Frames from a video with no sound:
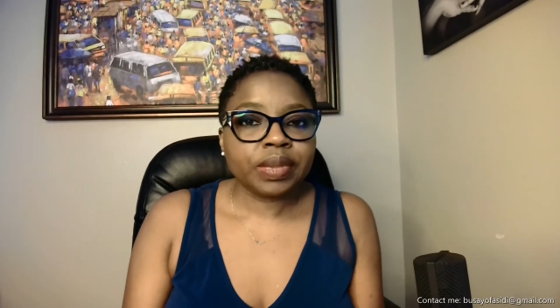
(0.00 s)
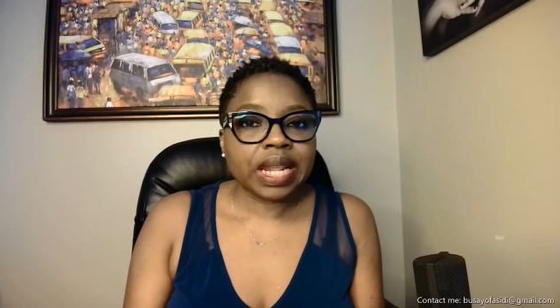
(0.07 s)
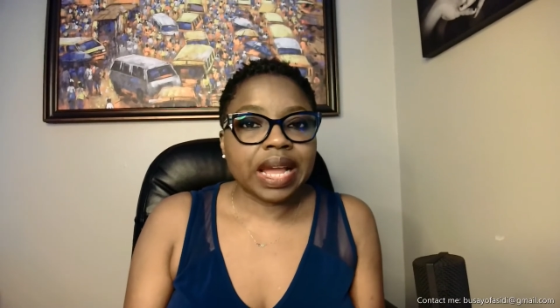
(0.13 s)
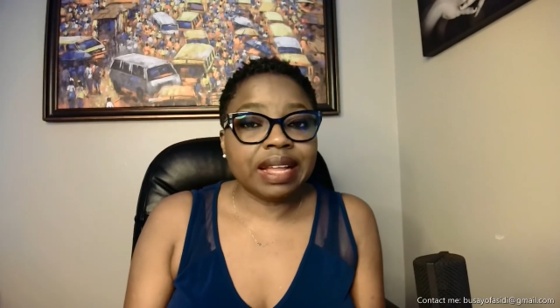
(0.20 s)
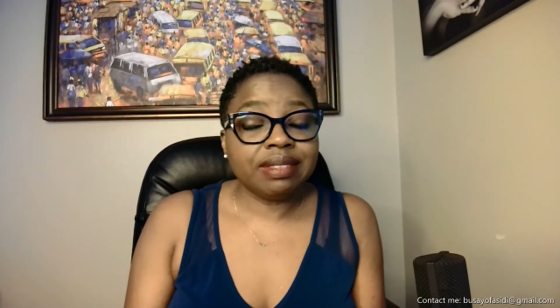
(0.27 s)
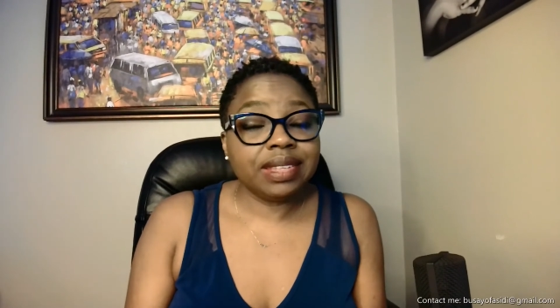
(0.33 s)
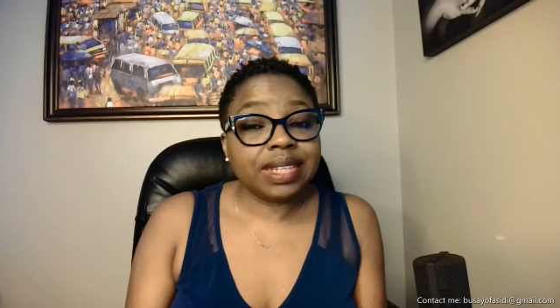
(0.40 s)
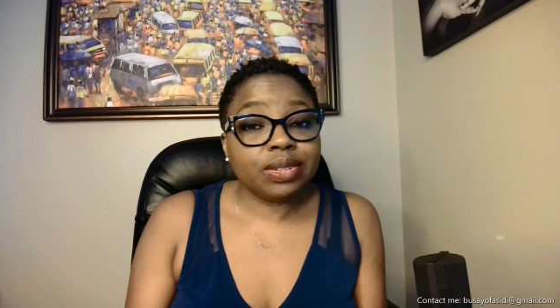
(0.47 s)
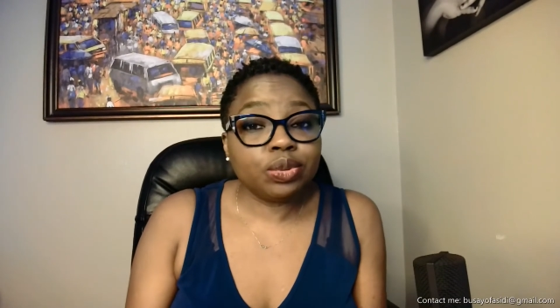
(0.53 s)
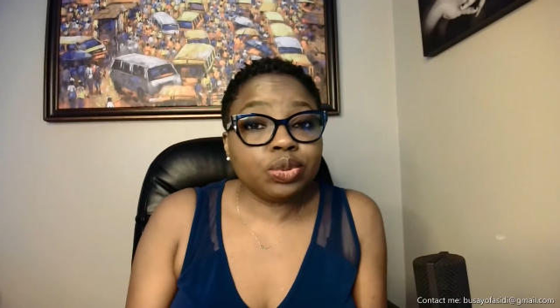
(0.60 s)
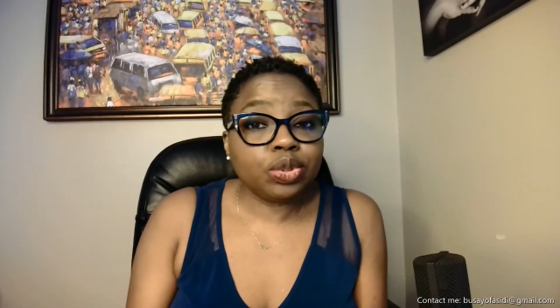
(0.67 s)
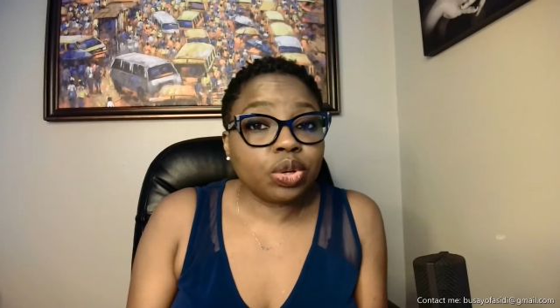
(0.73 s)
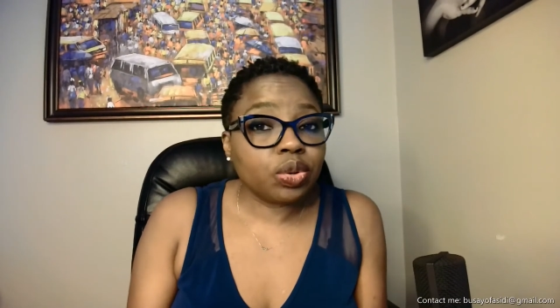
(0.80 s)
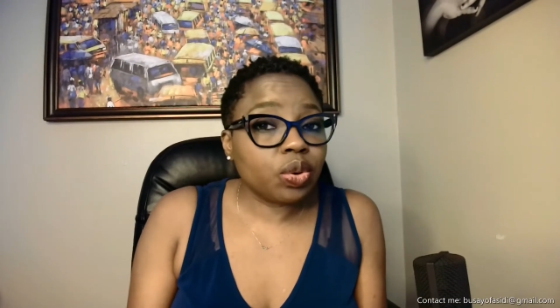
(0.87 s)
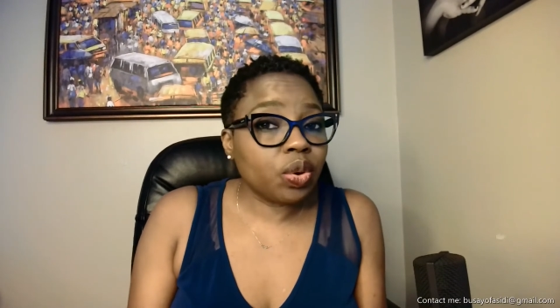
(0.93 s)
and they could
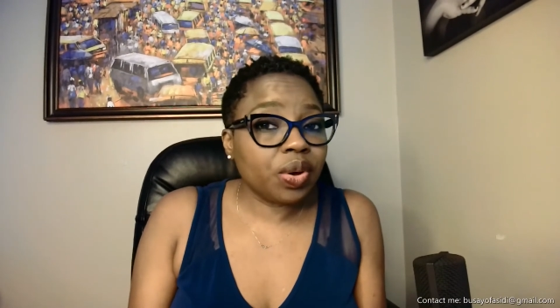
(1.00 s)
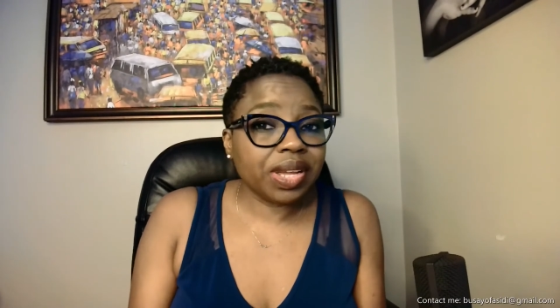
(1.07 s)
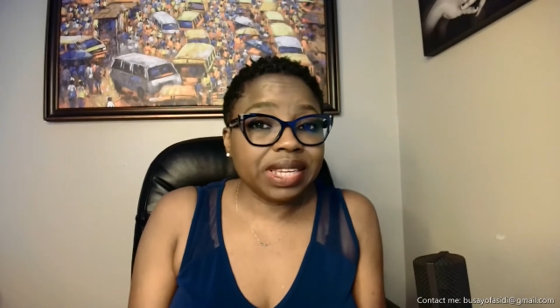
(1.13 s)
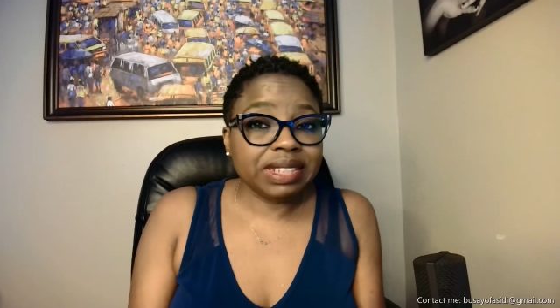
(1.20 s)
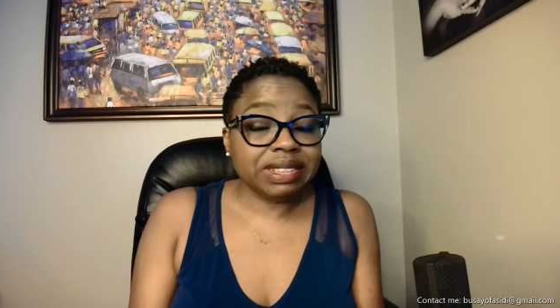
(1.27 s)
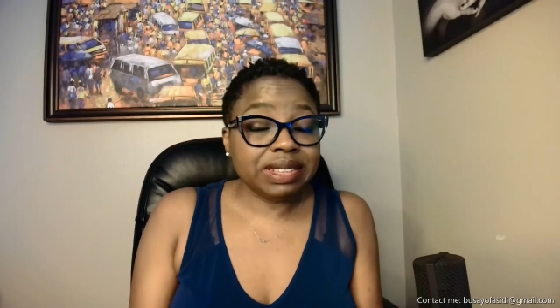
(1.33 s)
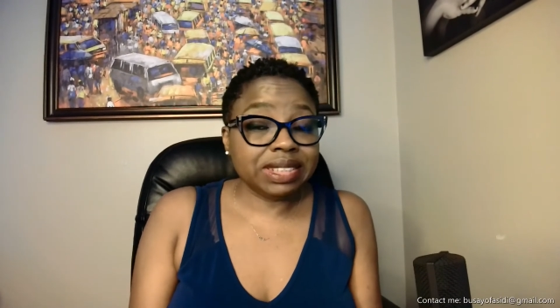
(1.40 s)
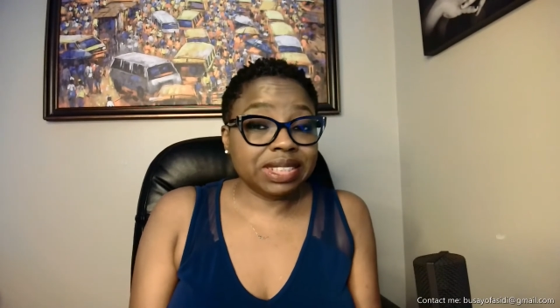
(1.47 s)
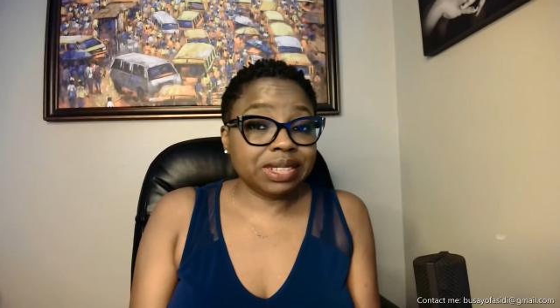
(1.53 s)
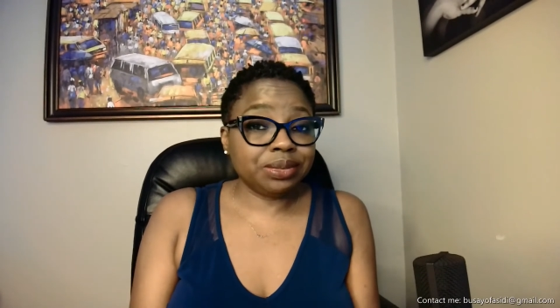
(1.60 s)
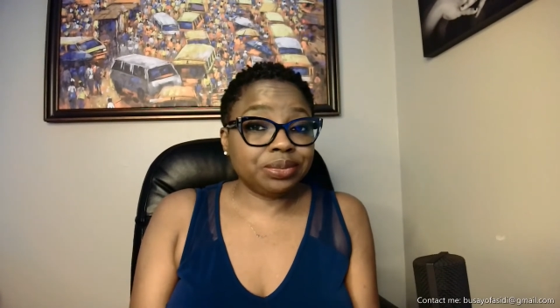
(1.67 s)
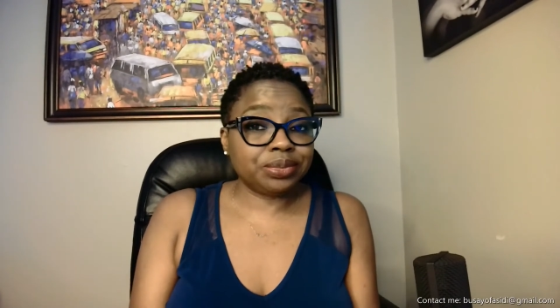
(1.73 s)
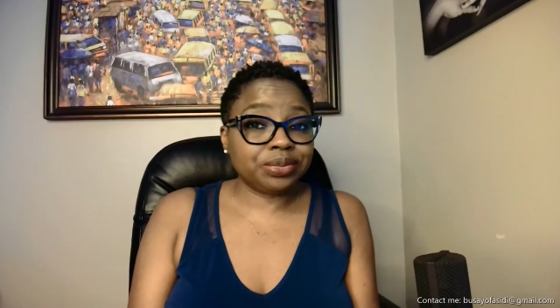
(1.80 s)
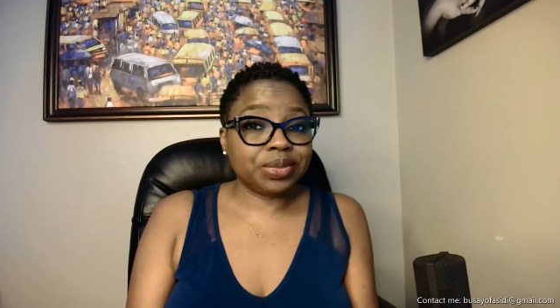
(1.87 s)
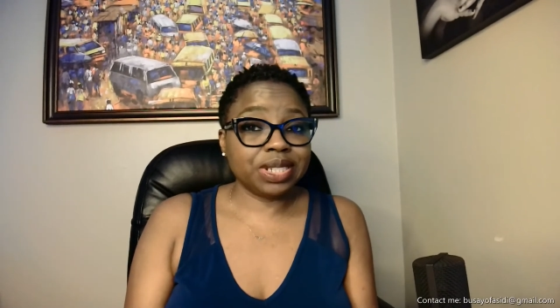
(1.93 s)
occur in
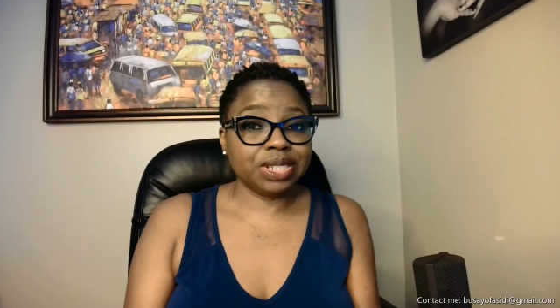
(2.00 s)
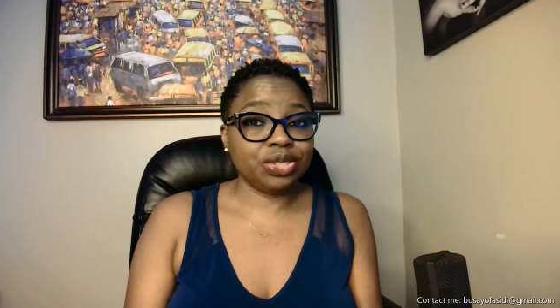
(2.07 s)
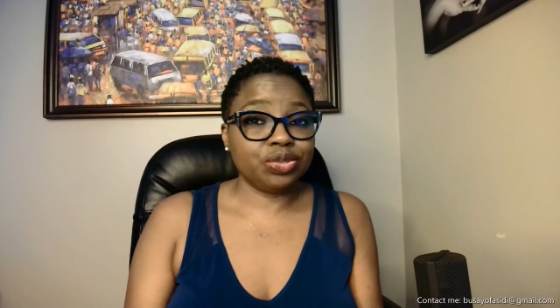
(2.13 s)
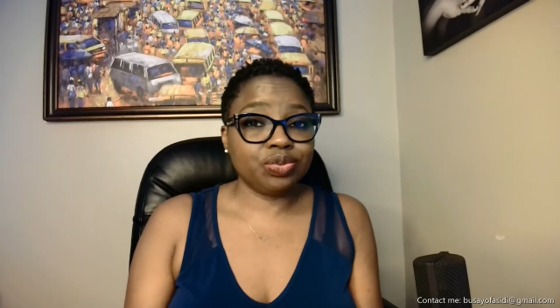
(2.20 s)
different